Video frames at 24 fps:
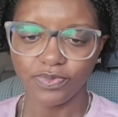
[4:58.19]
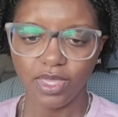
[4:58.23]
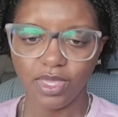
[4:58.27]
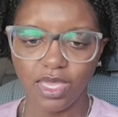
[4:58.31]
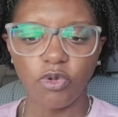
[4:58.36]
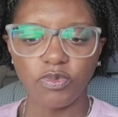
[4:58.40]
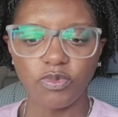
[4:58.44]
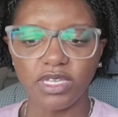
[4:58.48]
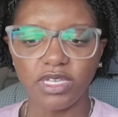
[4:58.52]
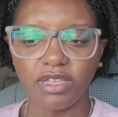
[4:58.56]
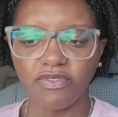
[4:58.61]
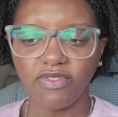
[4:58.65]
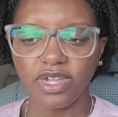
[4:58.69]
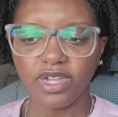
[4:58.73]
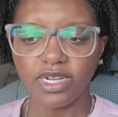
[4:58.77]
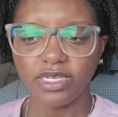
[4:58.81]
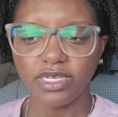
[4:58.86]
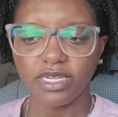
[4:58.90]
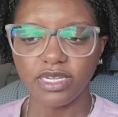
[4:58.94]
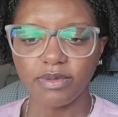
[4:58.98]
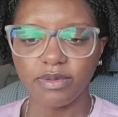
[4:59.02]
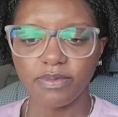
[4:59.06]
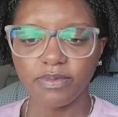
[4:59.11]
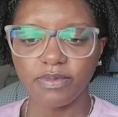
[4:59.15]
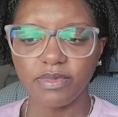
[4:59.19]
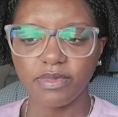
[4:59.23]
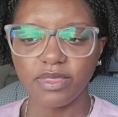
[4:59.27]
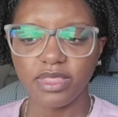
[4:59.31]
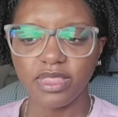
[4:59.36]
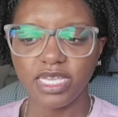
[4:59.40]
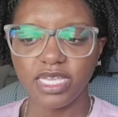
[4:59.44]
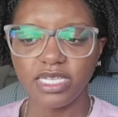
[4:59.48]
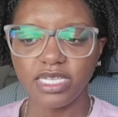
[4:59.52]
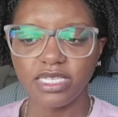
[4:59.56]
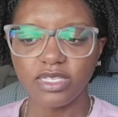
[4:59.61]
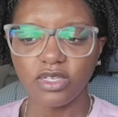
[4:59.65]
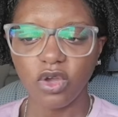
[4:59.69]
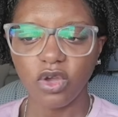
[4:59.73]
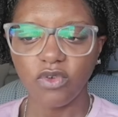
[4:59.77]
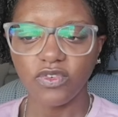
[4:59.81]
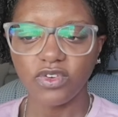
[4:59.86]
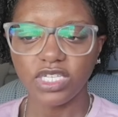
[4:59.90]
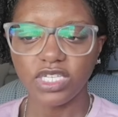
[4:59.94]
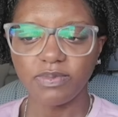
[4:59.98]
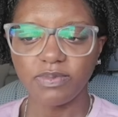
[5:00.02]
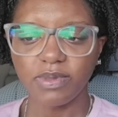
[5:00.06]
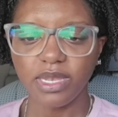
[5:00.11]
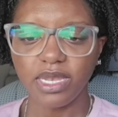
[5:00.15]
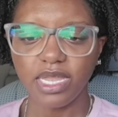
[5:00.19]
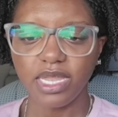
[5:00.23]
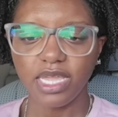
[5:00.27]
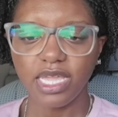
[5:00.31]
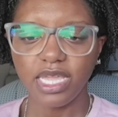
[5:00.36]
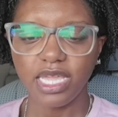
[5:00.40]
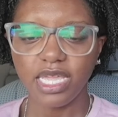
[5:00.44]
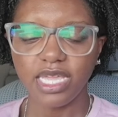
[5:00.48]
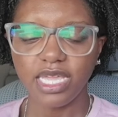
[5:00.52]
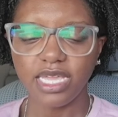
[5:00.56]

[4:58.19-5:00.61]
Oops, I fucked up. This overspending